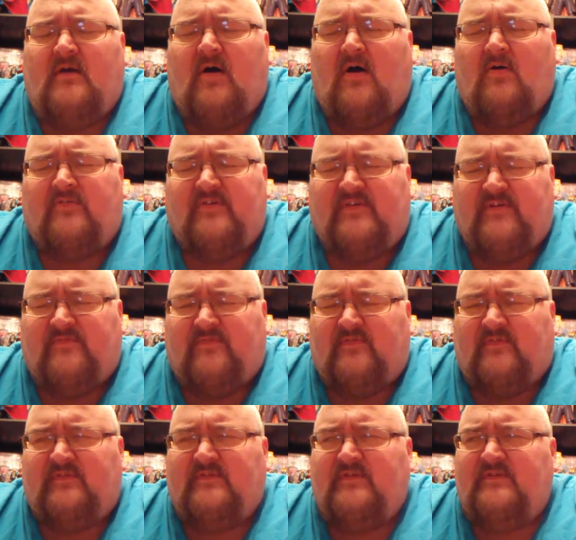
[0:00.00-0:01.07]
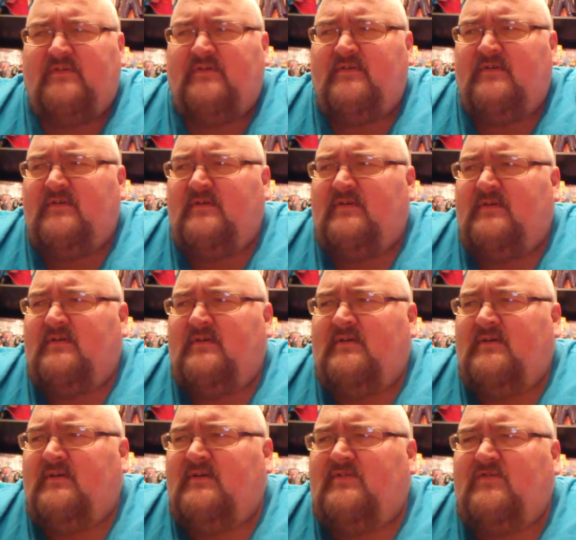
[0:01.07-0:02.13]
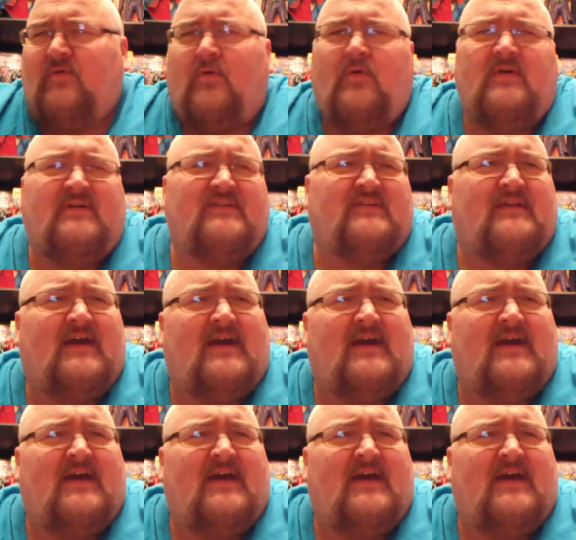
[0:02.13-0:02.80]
all the different toys and